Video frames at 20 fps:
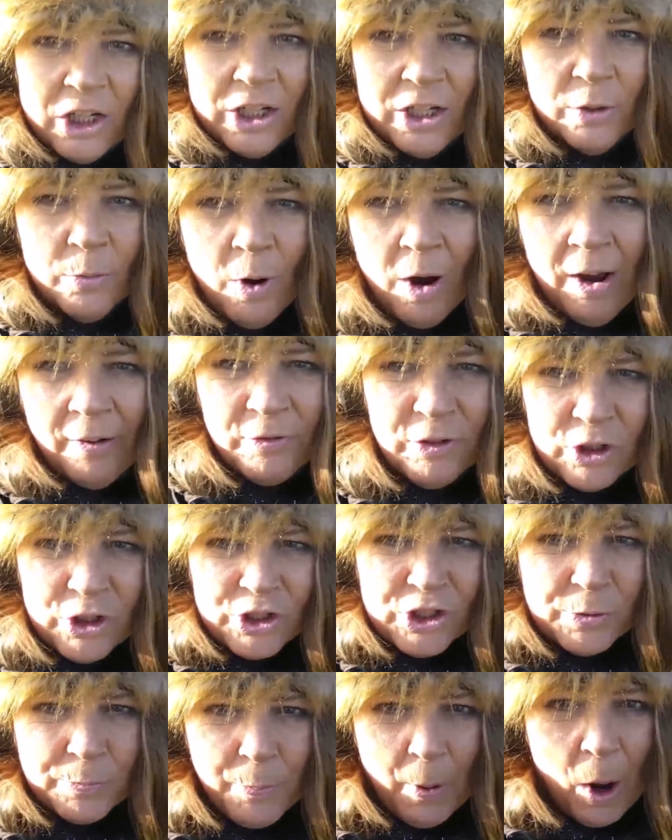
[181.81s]
You know what? I've
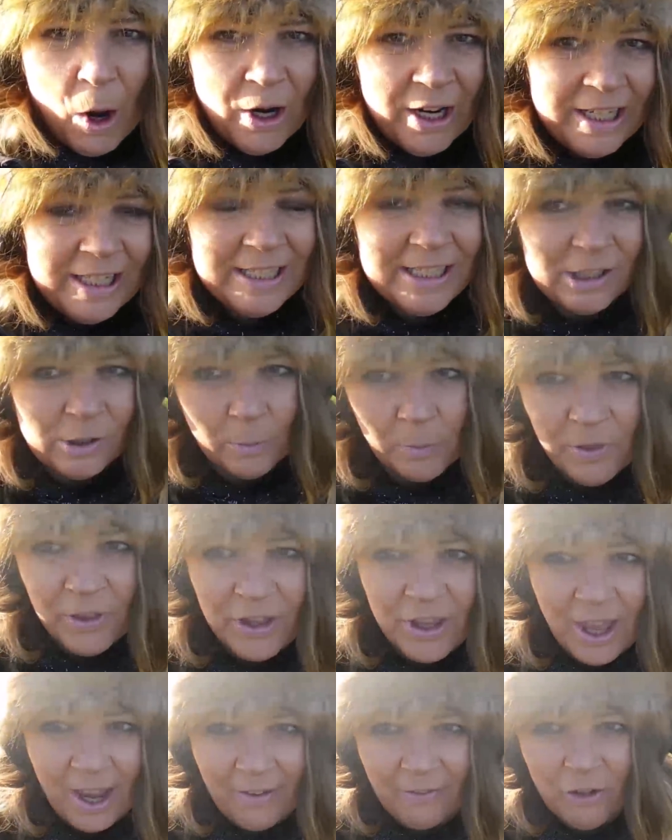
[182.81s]
just spotted
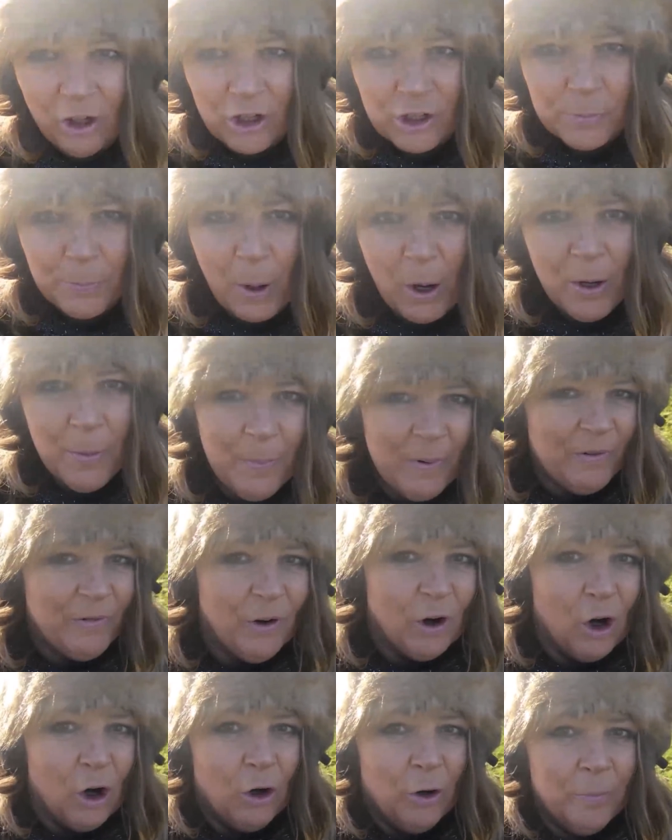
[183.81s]
something that I've not spotted
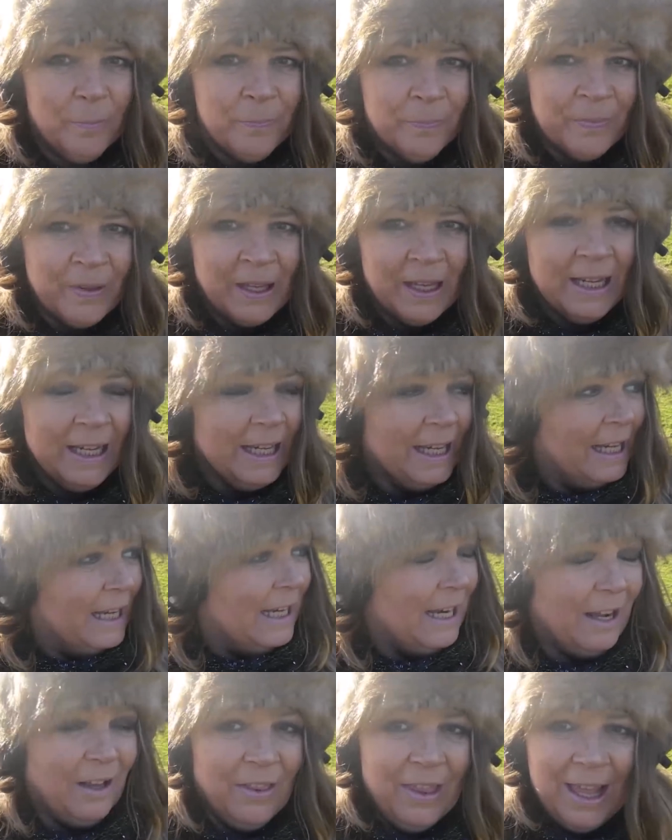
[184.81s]
before.
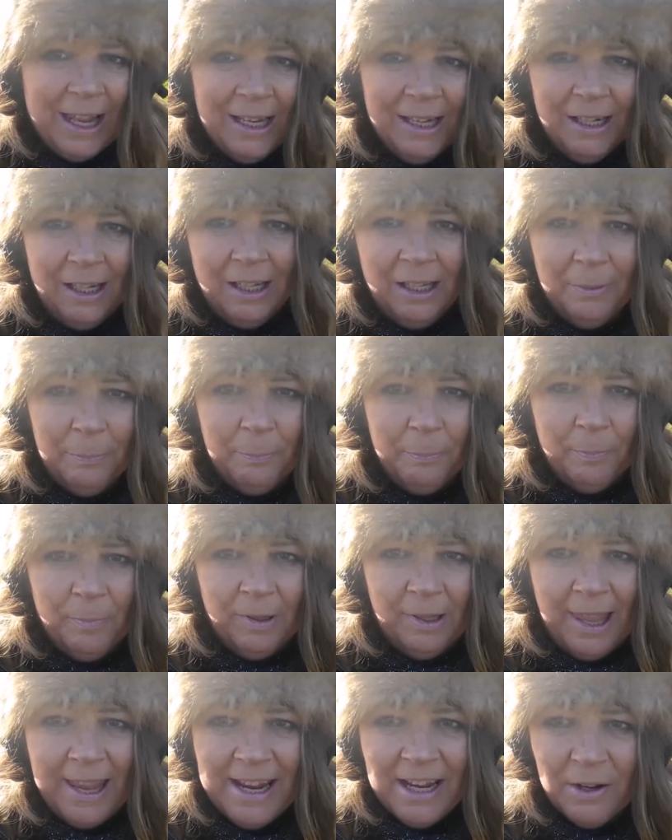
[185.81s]
Now that little
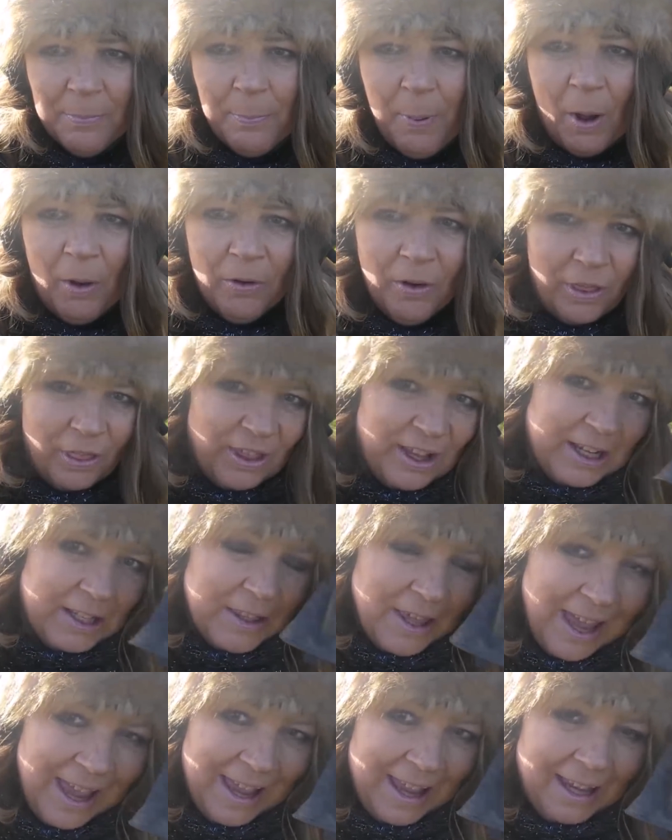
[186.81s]
lake pond
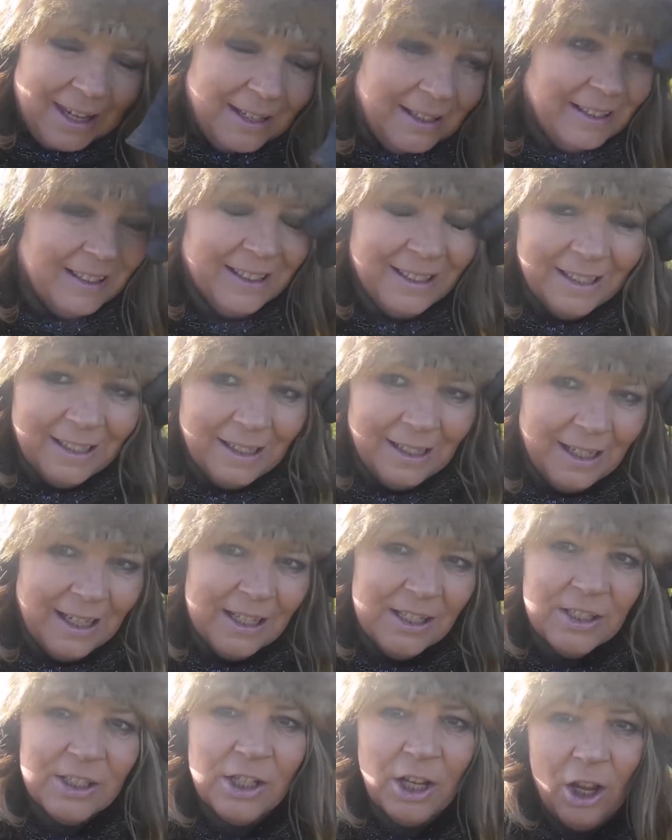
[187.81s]
thing there
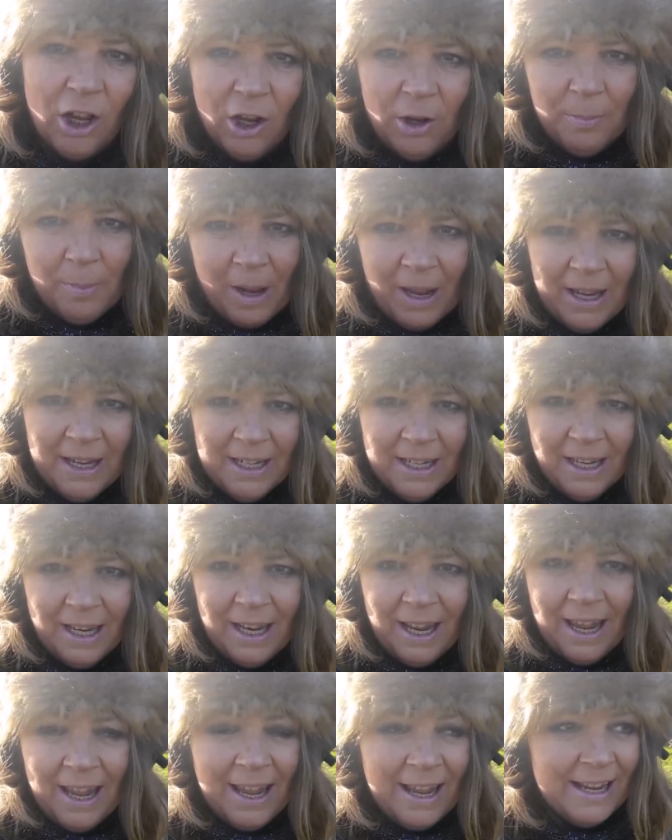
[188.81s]
is
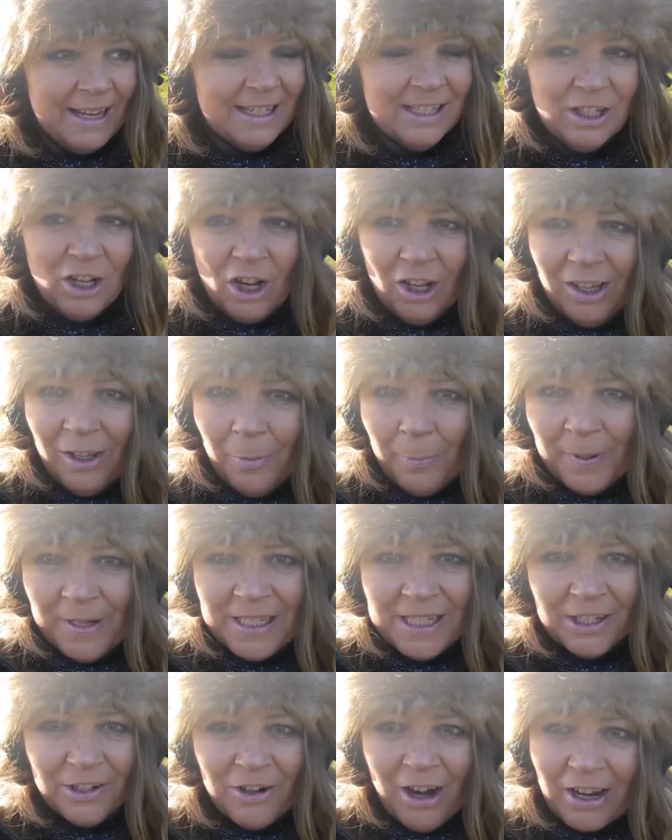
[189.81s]
it's got little
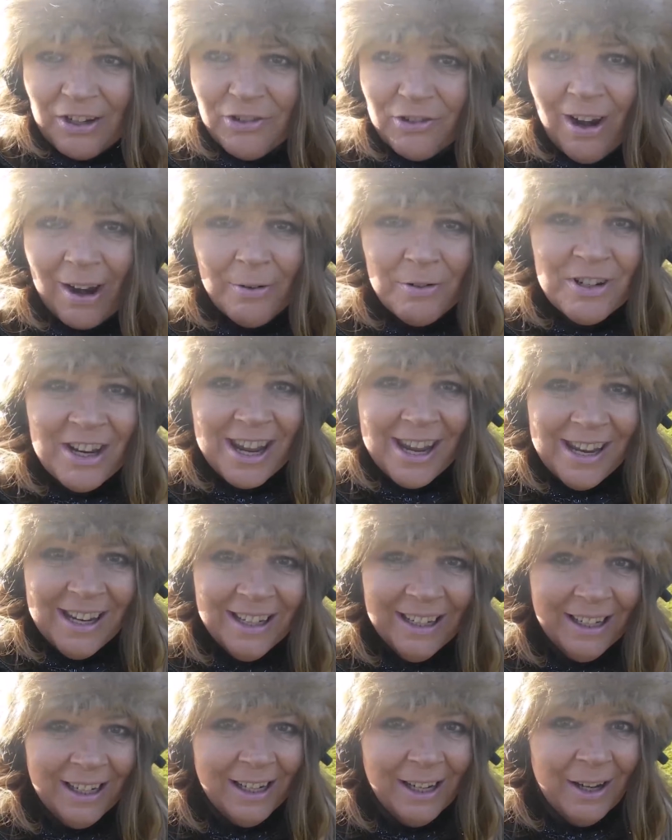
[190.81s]
bits of grass around it
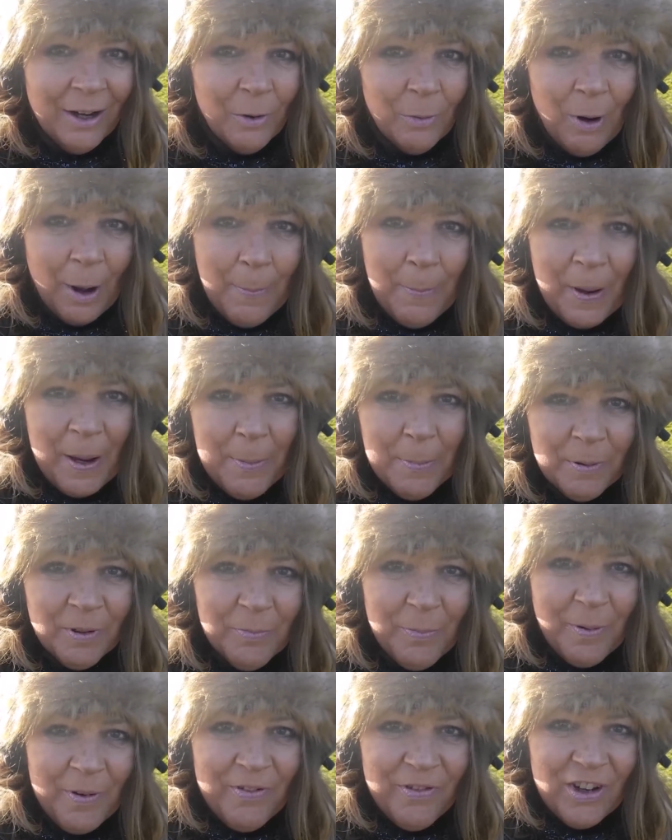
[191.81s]
where
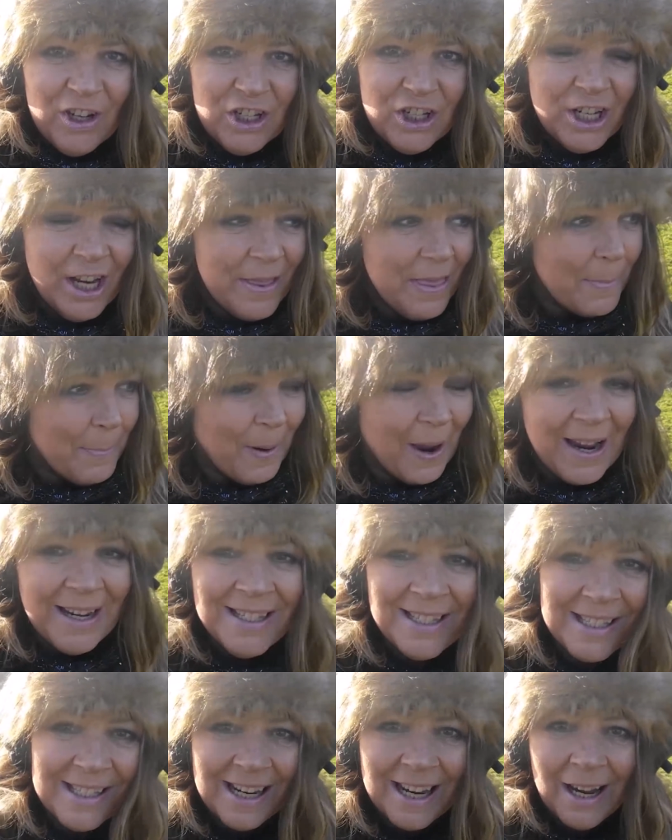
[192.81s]
people have been fishing in the
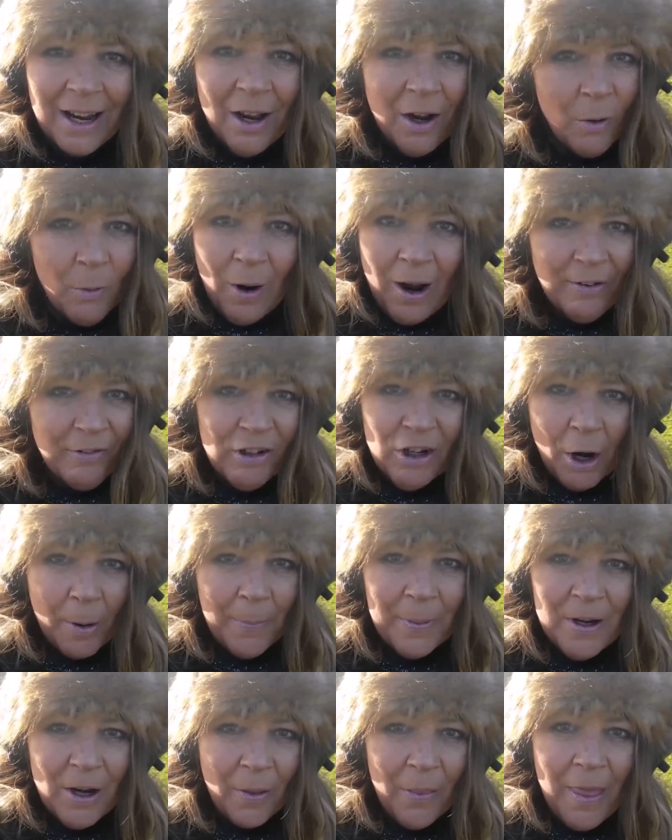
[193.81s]
past. Why have I
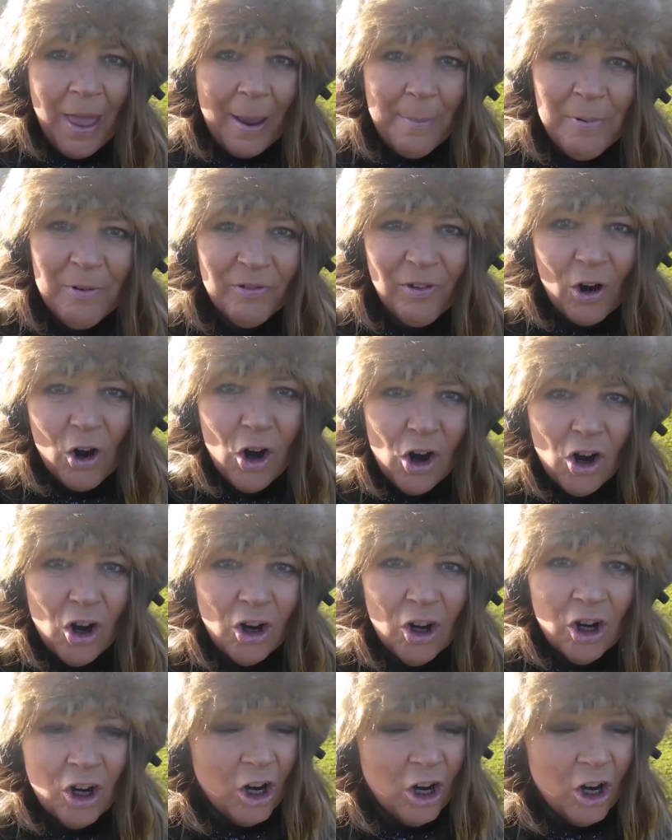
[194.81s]
not been on there before?